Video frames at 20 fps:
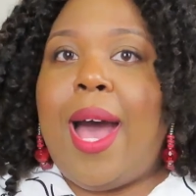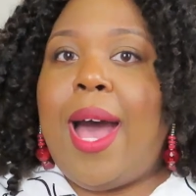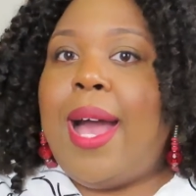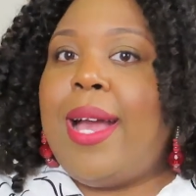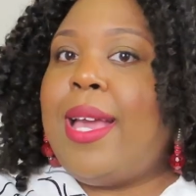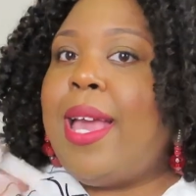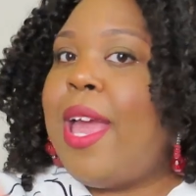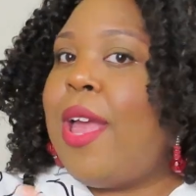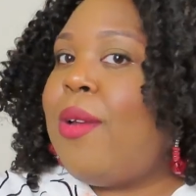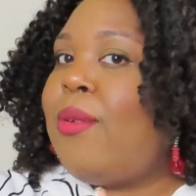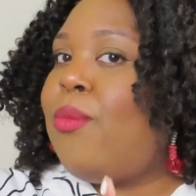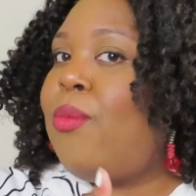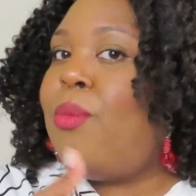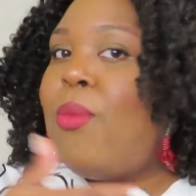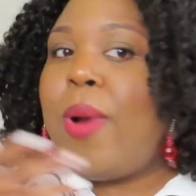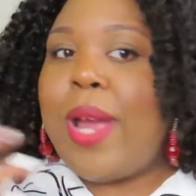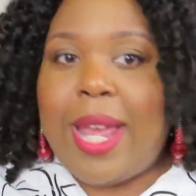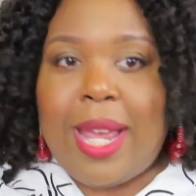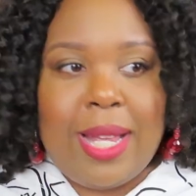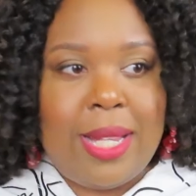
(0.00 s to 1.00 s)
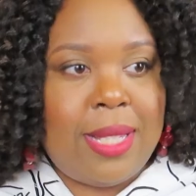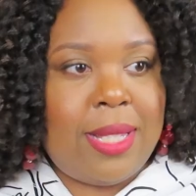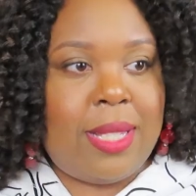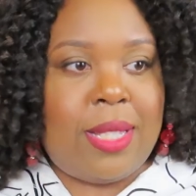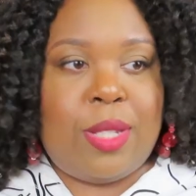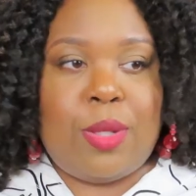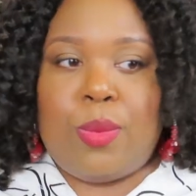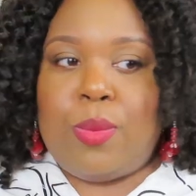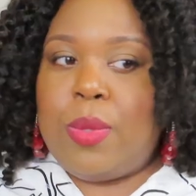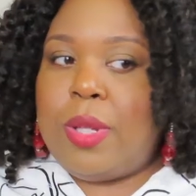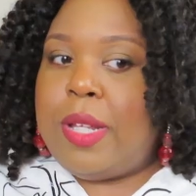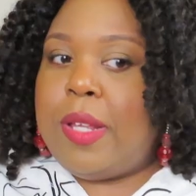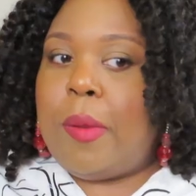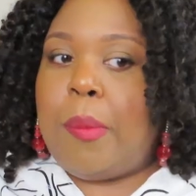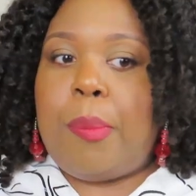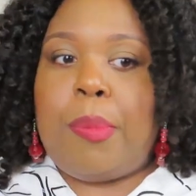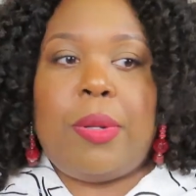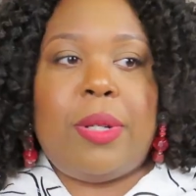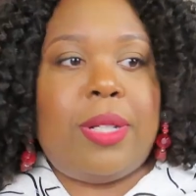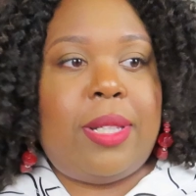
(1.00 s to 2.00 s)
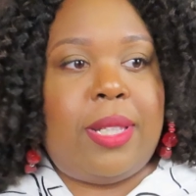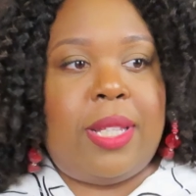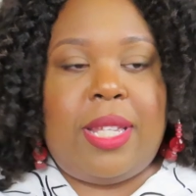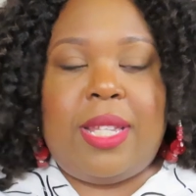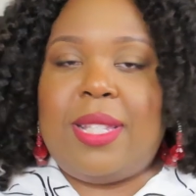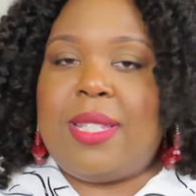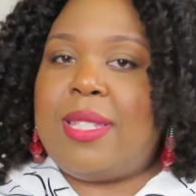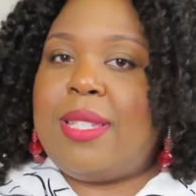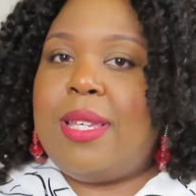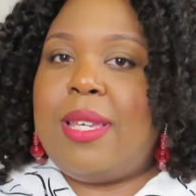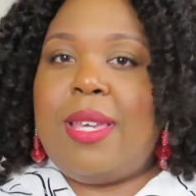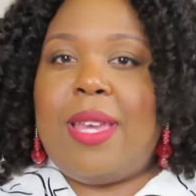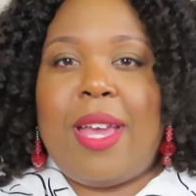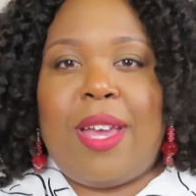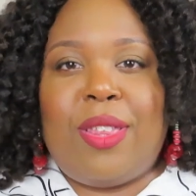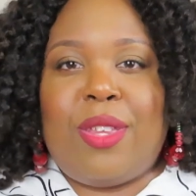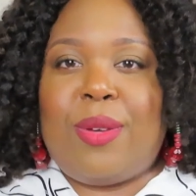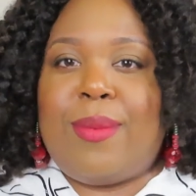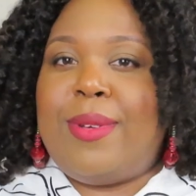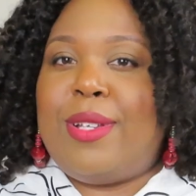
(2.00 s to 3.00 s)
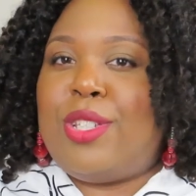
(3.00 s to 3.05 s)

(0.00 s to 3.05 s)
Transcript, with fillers: I can't wait to really put these together